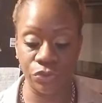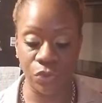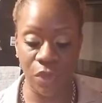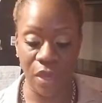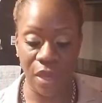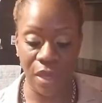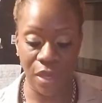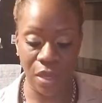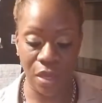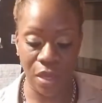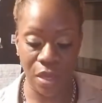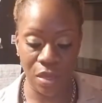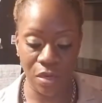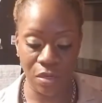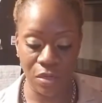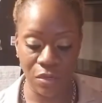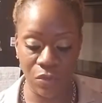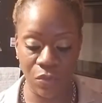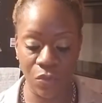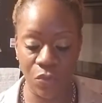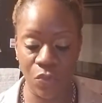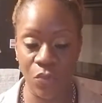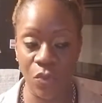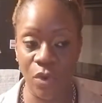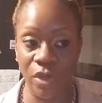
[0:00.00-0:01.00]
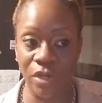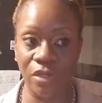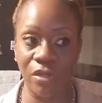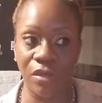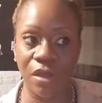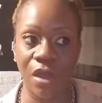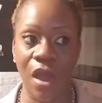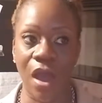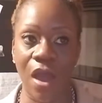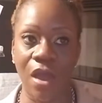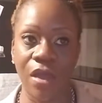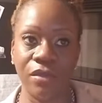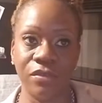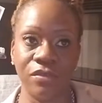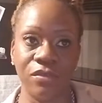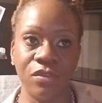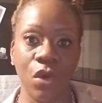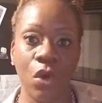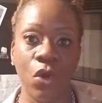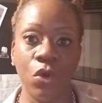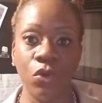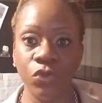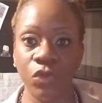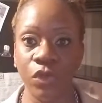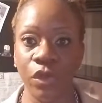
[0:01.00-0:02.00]
and when I
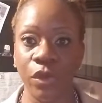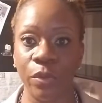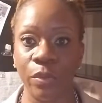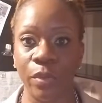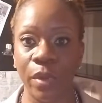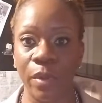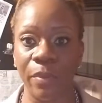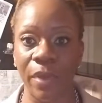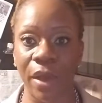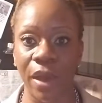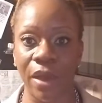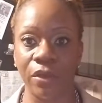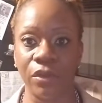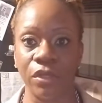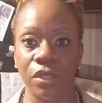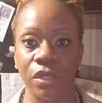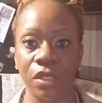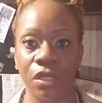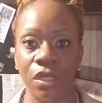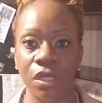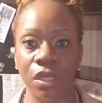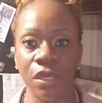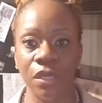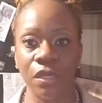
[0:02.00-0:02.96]
told him about it,